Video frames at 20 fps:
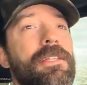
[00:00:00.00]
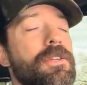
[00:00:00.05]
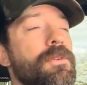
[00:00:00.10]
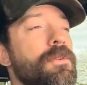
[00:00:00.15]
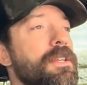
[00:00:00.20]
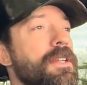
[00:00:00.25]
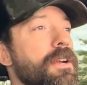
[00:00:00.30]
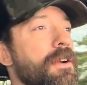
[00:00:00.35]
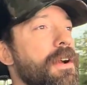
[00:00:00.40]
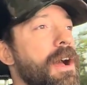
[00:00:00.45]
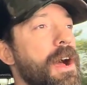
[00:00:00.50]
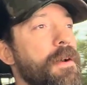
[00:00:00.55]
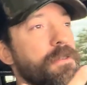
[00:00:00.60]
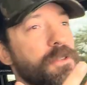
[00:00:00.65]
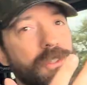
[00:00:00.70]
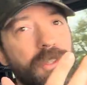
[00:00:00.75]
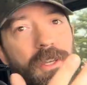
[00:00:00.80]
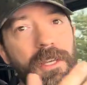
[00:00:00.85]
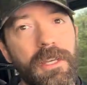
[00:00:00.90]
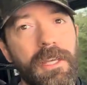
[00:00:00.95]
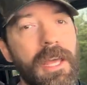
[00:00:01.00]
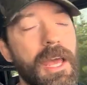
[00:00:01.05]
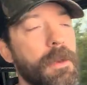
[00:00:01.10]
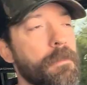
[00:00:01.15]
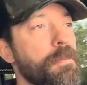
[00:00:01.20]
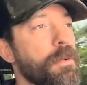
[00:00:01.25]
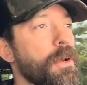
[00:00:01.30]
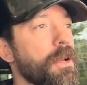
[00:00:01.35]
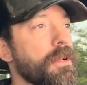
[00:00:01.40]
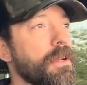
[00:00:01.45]
to in here. Obviously, you
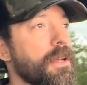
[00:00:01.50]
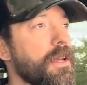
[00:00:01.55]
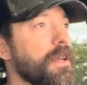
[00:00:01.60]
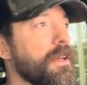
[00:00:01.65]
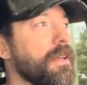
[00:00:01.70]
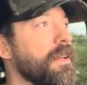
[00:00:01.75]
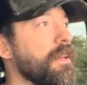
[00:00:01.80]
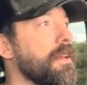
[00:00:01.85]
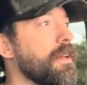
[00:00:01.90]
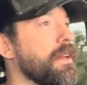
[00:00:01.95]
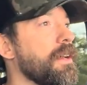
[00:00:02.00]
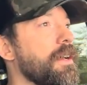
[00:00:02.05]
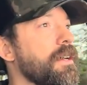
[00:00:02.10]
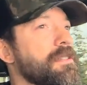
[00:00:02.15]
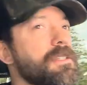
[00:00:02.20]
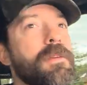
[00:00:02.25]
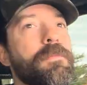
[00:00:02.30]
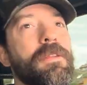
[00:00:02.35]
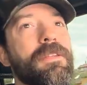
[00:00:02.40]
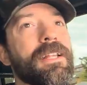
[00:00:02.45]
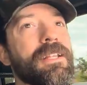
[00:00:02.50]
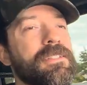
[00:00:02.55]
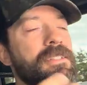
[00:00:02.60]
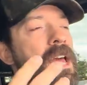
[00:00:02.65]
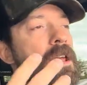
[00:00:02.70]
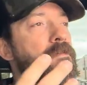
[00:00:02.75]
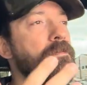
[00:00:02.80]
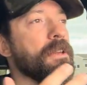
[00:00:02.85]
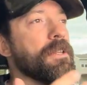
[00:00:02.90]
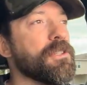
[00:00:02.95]
can't put something that's
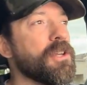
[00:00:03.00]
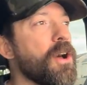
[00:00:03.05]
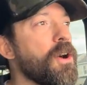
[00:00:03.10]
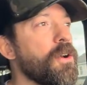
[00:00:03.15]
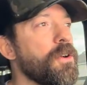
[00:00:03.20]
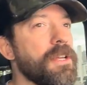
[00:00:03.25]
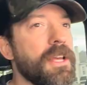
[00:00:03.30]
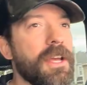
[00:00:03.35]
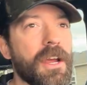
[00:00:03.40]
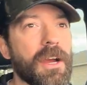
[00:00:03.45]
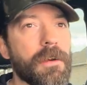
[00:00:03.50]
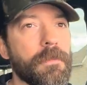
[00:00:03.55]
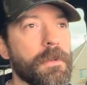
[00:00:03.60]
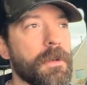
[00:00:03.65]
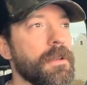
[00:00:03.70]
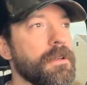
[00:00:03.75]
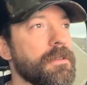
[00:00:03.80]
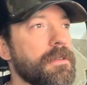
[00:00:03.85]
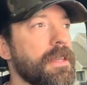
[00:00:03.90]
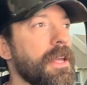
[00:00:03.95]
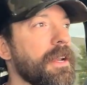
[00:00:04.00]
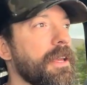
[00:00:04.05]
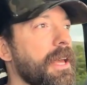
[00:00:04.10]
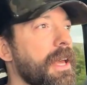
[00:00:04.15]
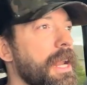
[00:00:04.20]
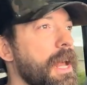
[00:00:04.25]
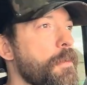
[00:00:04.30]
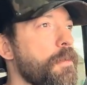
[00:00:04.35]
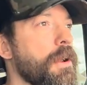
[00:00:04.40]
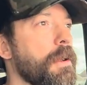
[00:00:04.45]
10 feet tall in here, but then
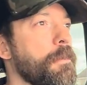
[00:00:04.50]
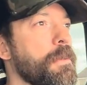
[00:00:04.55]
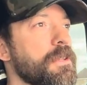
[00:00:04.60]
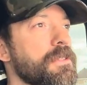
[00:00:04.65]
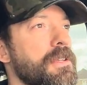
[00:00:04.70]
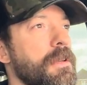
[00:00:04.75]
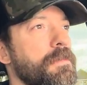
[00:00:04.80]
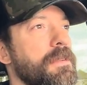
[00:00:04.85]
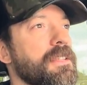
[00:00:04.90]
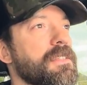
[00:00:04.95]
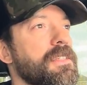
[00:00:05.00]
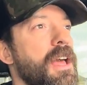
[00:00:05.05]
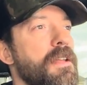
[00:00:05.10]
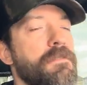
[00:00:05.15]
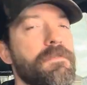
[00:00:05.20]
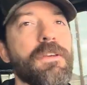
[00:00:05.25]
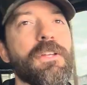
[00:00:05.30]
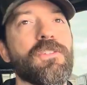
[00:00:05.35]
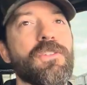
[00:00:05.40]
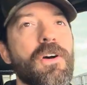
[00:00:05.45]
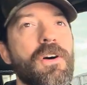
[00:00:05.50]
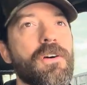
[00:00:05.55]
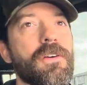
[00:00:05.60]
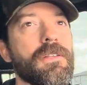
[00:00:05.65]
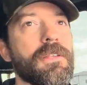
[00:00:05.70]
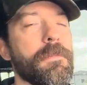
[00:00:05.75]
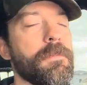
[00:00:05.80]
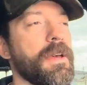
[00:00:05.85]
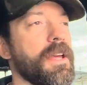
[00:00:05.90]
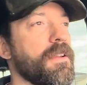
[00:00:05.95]
again, I wouldn't put something 10 feet tall
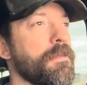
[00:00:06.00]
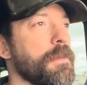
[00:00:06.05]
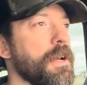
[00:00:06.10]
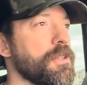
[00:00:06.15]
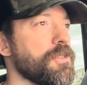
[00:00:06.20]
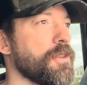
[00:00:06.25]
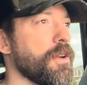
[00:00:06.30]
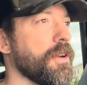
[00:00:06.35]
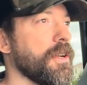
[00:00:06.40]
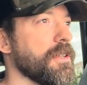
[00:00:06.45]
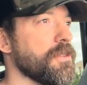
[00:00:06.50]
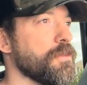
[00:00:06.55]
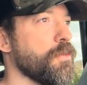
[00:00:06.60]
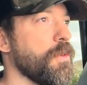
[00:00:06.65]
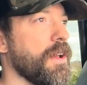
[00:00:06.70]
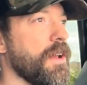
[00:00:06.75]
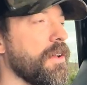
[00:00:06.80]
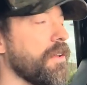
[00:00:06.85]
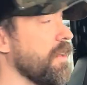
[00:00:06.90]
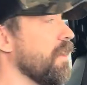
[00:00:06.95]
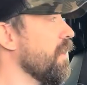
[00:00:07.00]
in the bed of my truck as well.